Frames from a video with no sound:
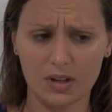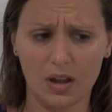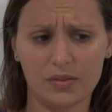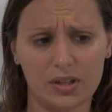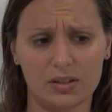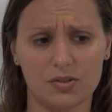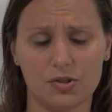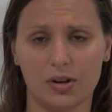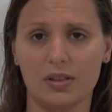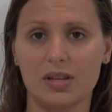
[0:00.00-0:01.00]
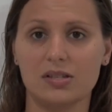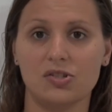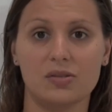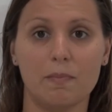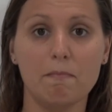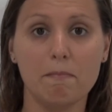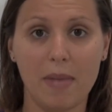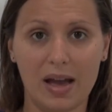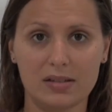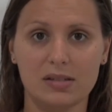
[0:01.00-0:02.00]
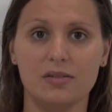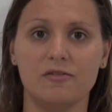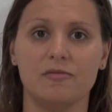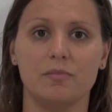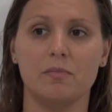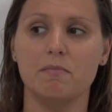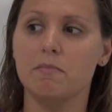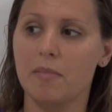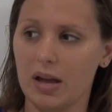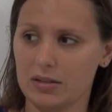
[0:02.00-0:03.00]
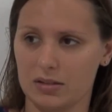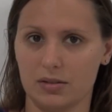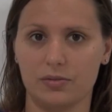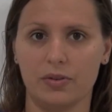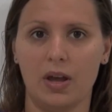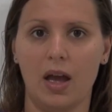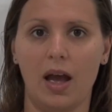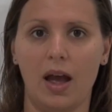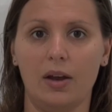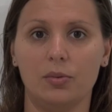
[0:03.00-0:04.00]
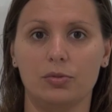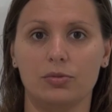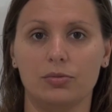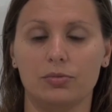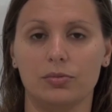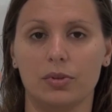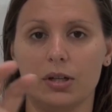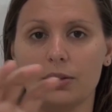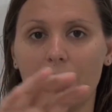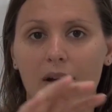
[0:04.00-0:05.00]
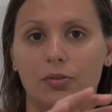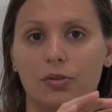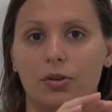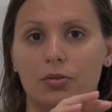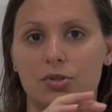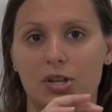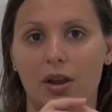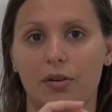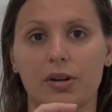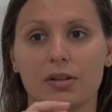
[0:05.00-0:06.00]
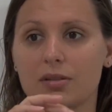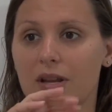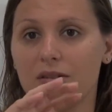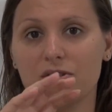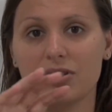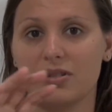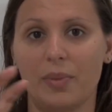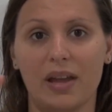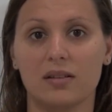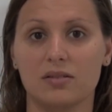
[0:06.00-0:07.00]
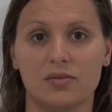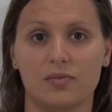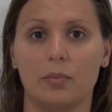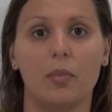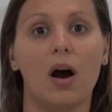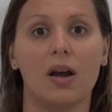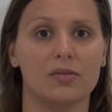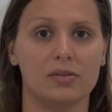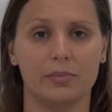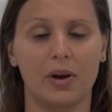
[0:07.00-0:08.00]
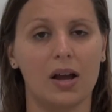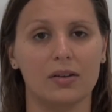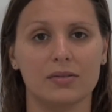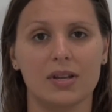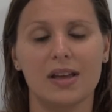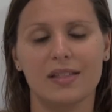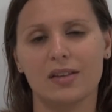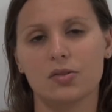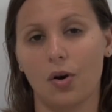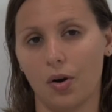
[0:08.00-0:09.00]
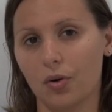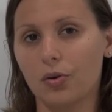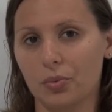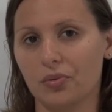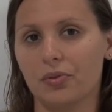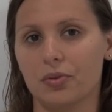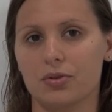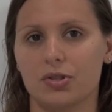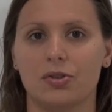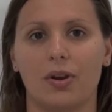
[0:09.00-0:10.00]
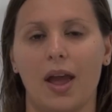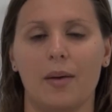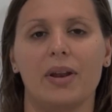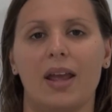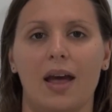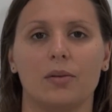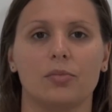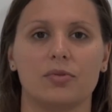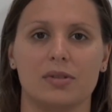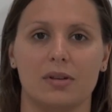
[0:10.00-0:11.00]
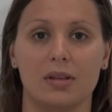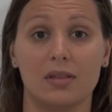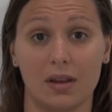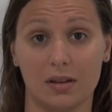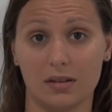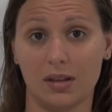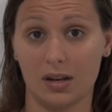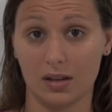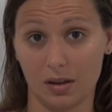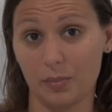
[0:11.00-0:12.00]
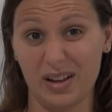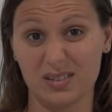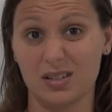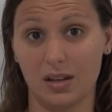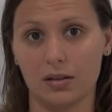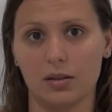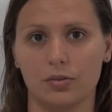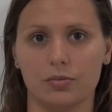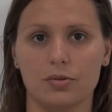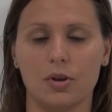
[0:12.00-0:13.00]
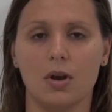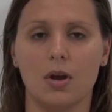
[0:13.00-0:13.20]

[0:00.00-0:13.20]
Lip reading: of the country, and there's just massive, massive animal agriculture areas, and it just spans for miles and miles. That's a horrible thought, to know how many animals are in there about to get killed.